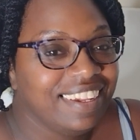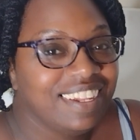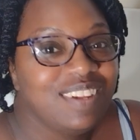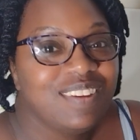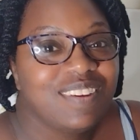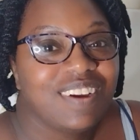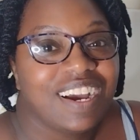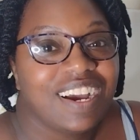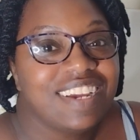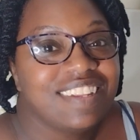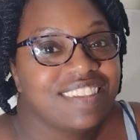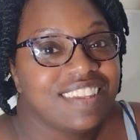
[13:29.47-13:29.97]
you
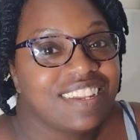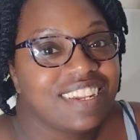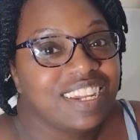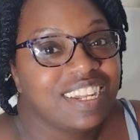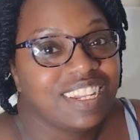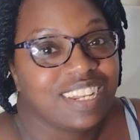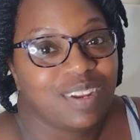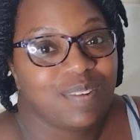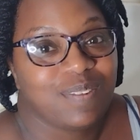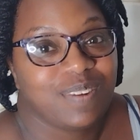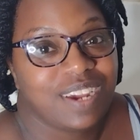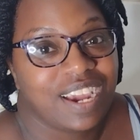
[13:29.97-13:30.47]
guys didn't
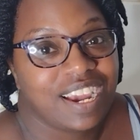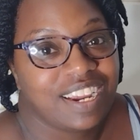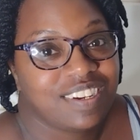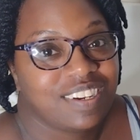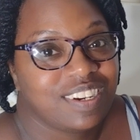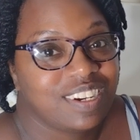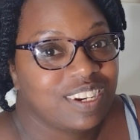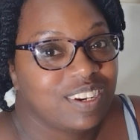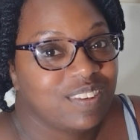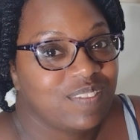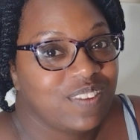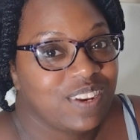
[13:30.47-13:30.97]
get their
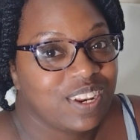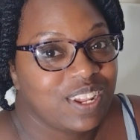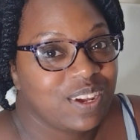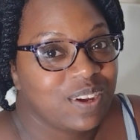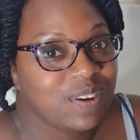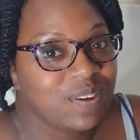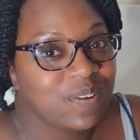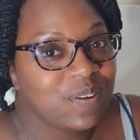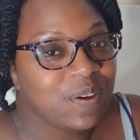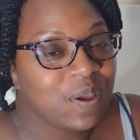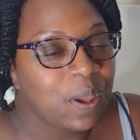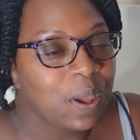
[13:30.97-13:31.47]
reaction in the
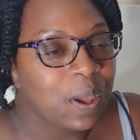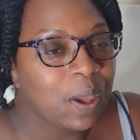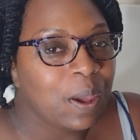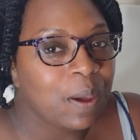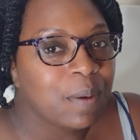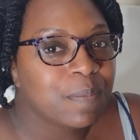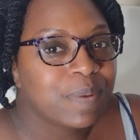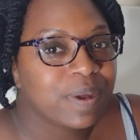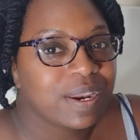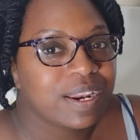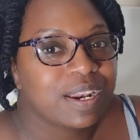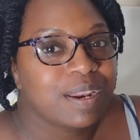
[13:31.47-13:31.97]
video,
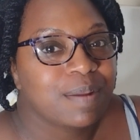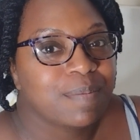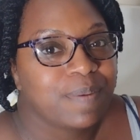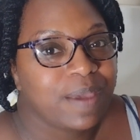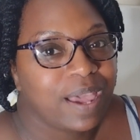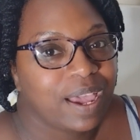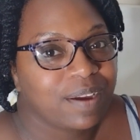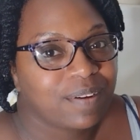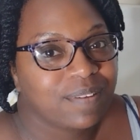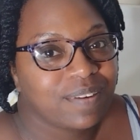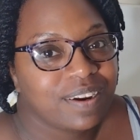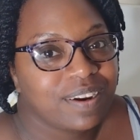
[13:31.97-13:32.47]
but in the
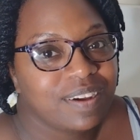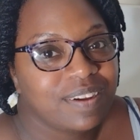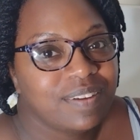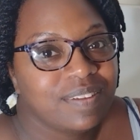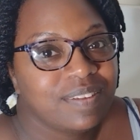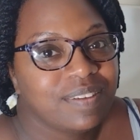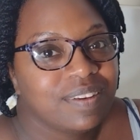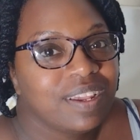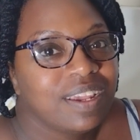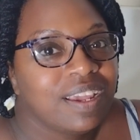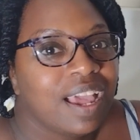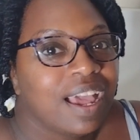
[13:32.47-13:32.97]

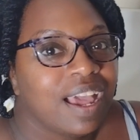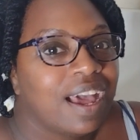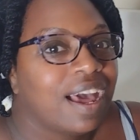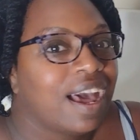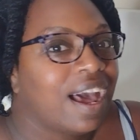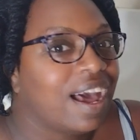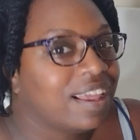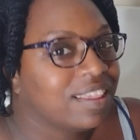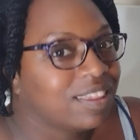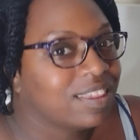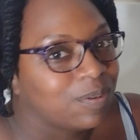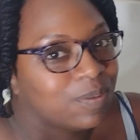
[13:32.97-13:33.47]
background,
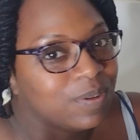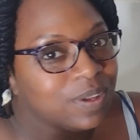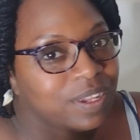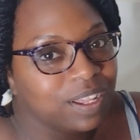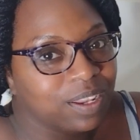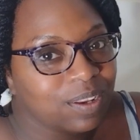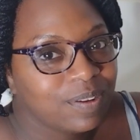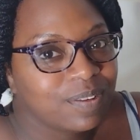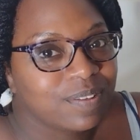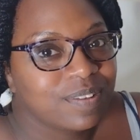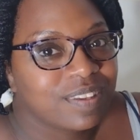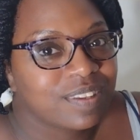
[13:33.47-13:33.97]
after we
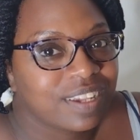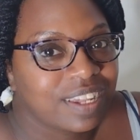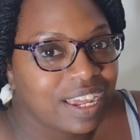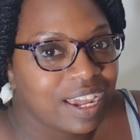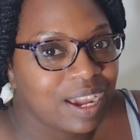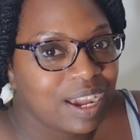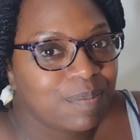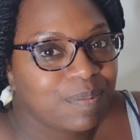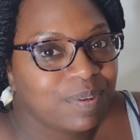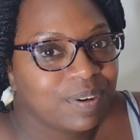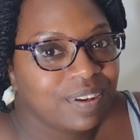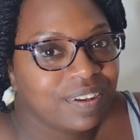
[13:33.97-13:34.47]
closed the
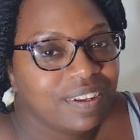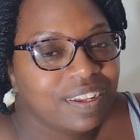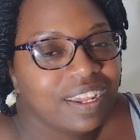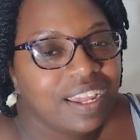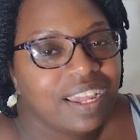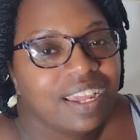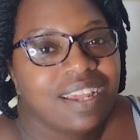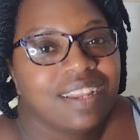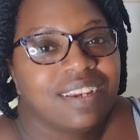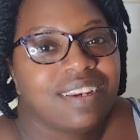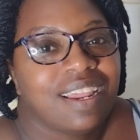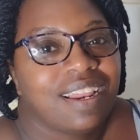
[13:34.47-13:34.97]
camera,
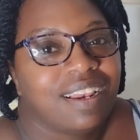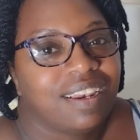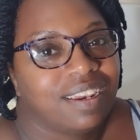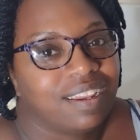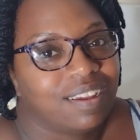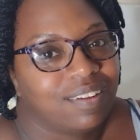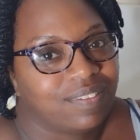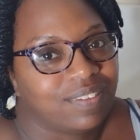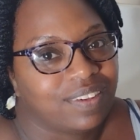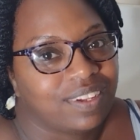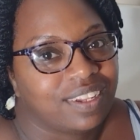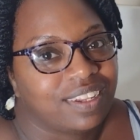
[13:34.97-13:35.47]
they
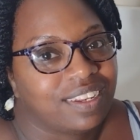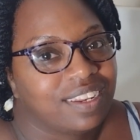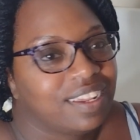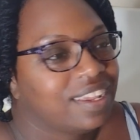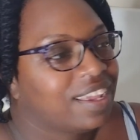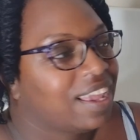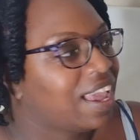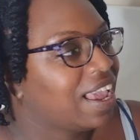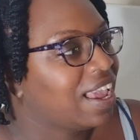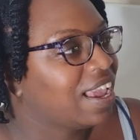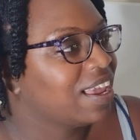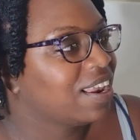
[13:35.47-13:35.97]
love it.
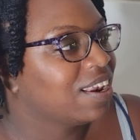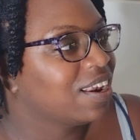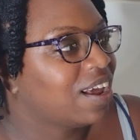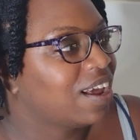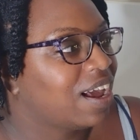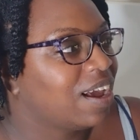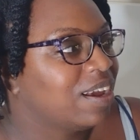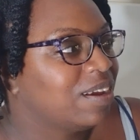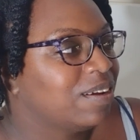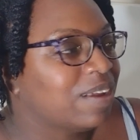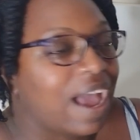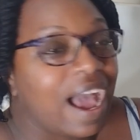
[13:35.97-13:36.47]
And
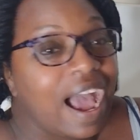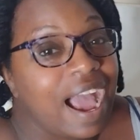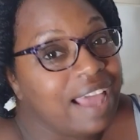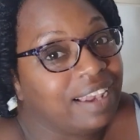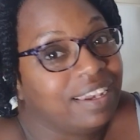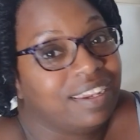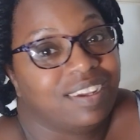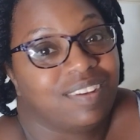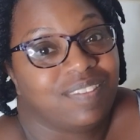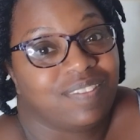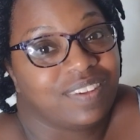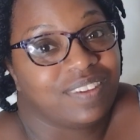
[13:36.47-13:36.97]
I, I
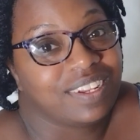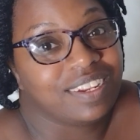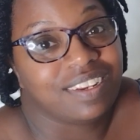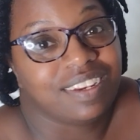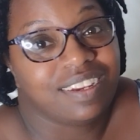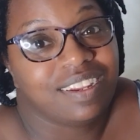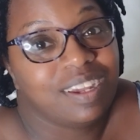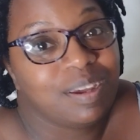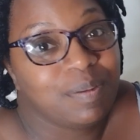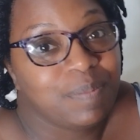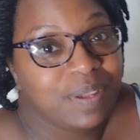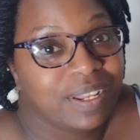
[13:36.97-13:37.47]
love it.
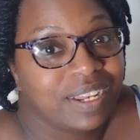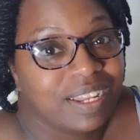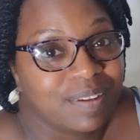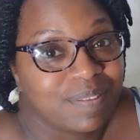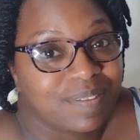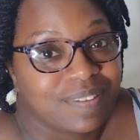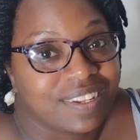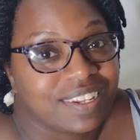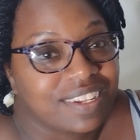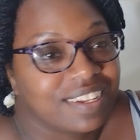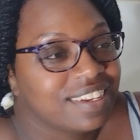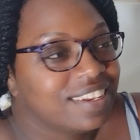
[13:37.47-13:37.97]
And hubby
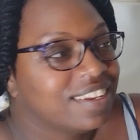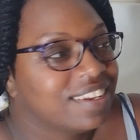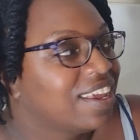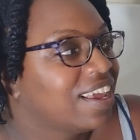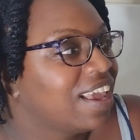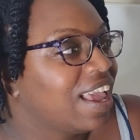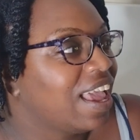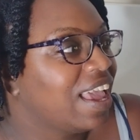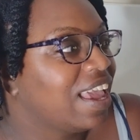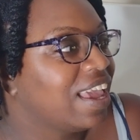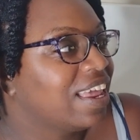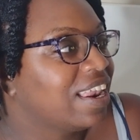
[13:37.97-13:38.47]
loves it.
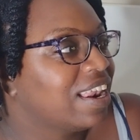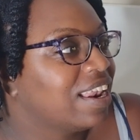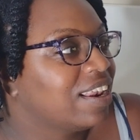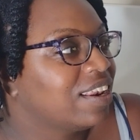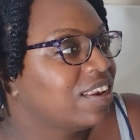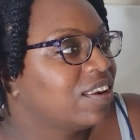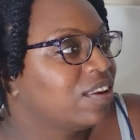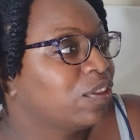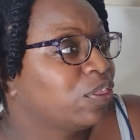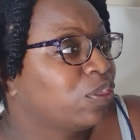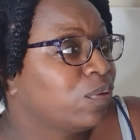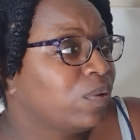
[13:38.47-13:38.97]
And
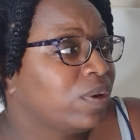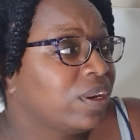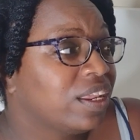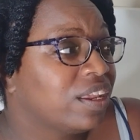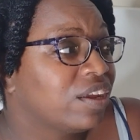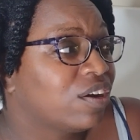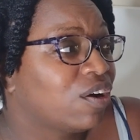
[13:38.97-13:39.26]
the 3D